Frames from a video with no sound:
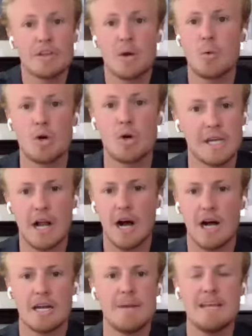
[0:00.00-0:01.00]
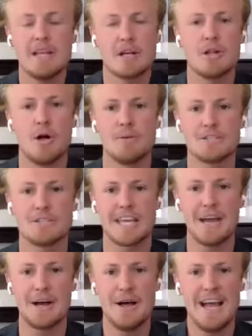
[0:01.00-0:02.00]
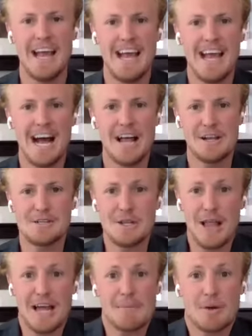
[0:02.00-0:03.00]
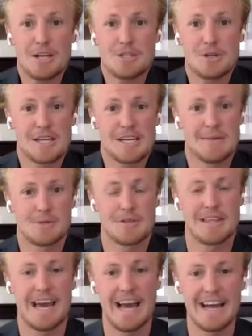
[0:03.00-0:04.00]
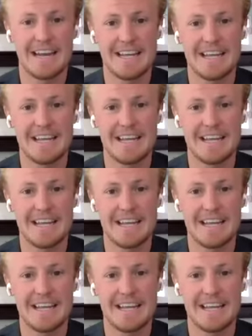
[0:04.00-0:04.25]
in the world economy, the global scale. There's a lot of pressure that comes with that.